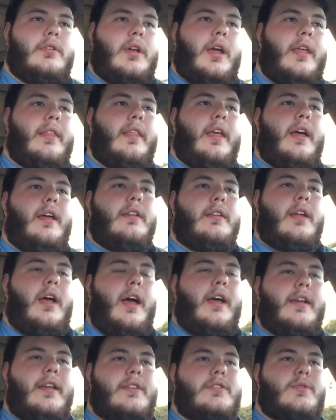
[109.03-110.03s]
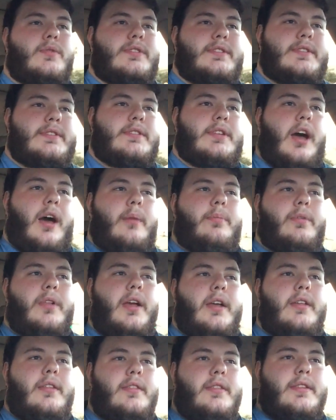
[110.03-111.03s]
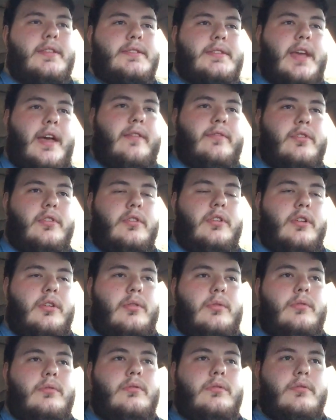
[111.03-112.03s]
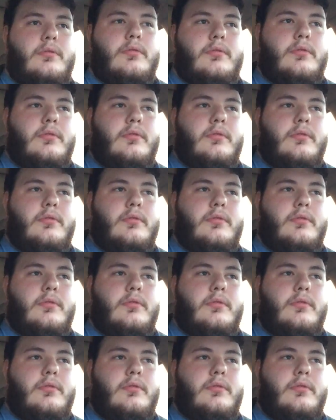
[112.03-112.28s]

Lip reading: And then I get to a stoplight this afternoon,